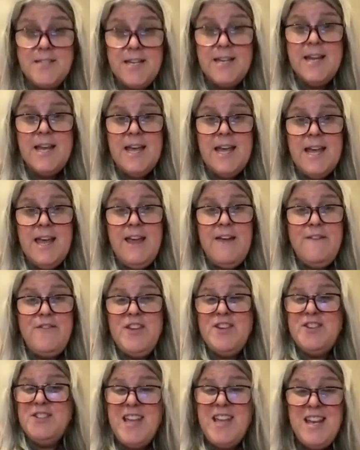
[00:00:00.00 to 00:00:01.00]
And if
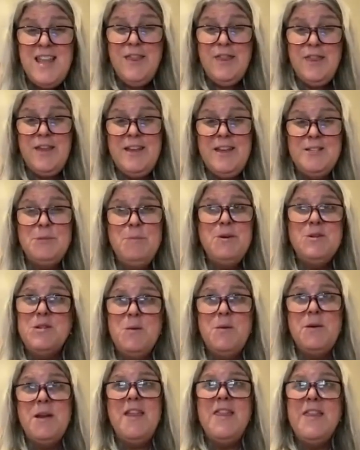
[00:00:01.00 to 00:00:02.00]
there's anything,
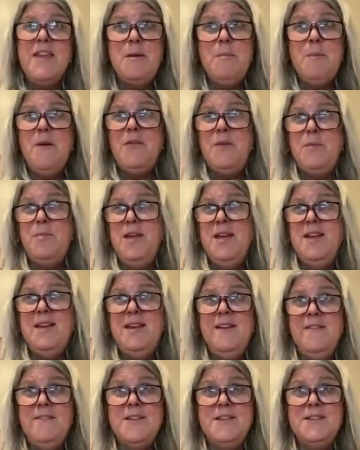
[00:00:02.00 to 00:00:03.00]
especially when I think about the
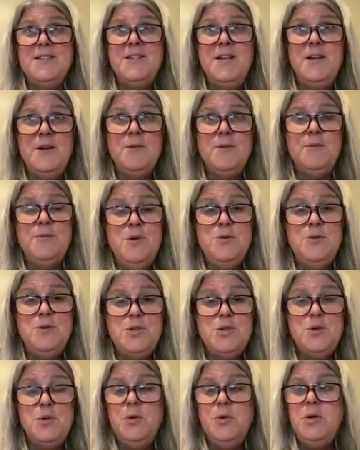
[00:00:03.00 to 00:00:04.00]
beginning of this, new
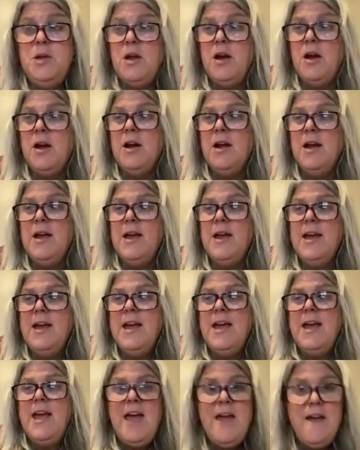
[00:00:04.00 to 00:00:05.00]
school year,
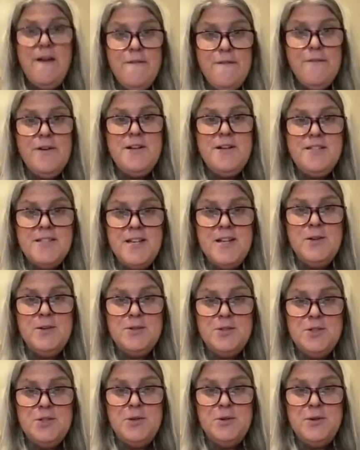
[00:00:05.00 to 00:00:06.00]
every
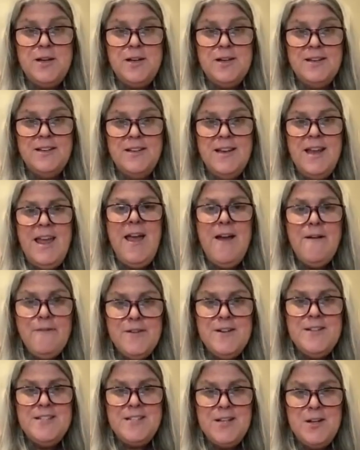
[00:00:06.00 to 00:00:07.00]
single student,
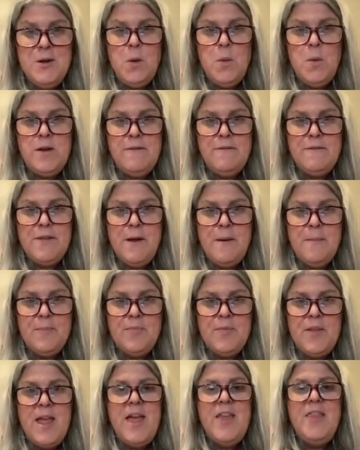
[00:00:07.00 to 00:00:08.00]
every single one of them,
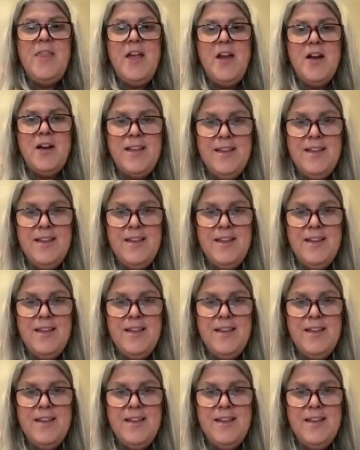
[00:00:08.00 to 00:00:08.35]
they are